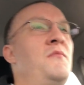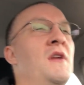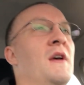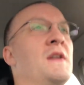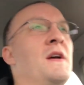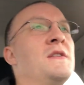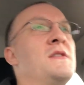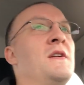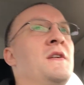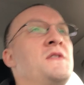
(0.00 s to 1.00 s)

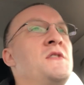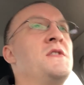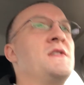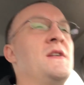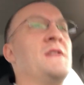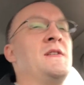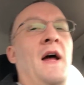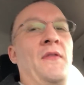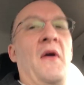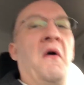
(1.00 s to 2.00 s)
It's
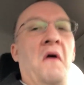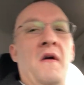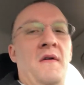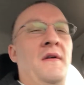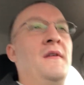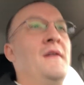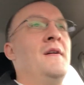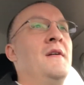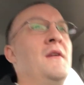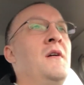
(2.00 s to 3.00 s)
not there.
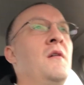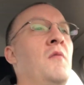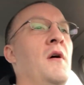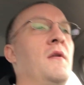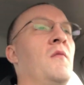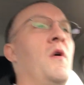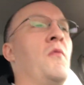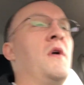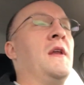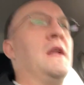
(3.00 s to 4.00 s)

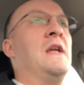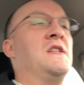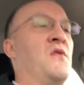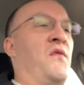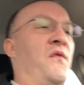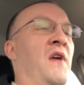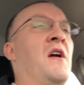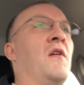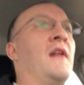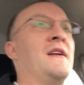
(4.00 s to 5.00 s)
What we need to
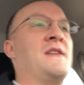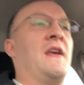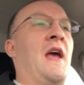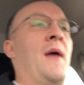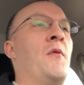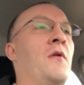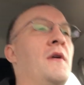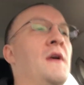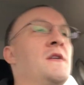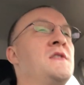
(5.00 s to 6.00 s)
feel as a gamer
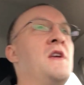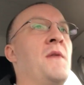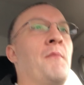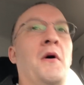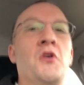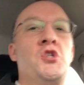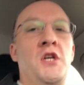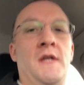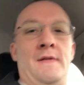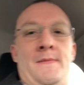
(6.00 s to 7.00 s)
is
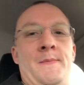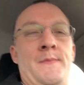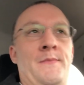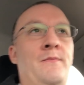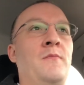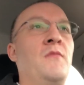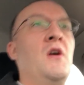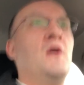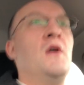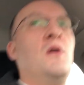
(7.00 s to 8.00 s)
immersion.
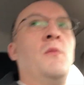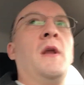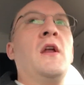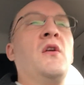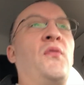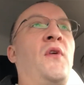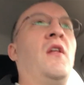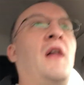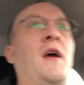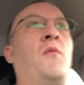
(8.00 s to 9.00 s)
We need to
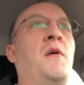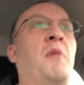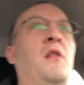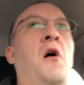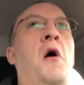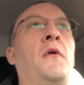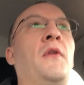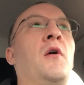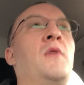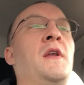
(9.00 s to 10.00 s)
feel like we belong
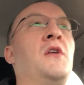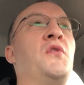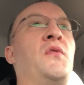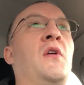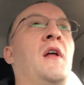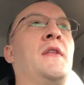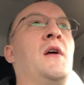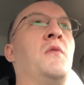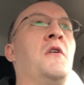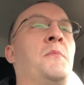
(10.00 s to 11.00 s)
there. We need to feel like
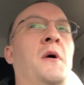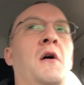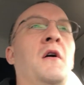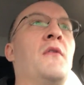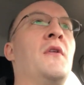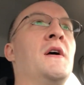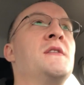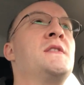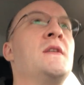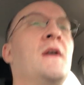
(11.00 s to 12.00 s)
that we're a part of
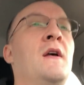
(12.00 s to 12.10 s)
this.